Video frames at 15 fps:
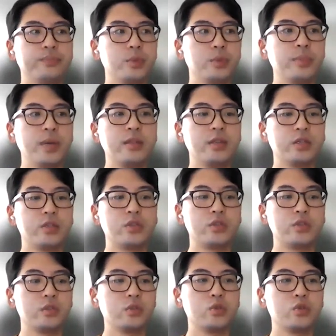we made
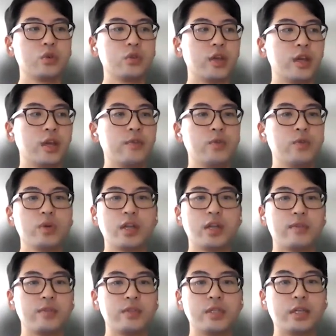this so that everyone
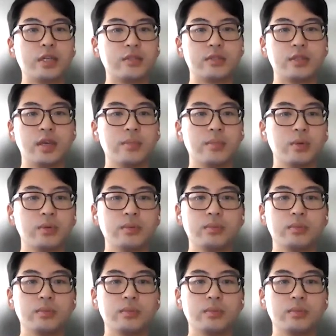could have a seat at the table.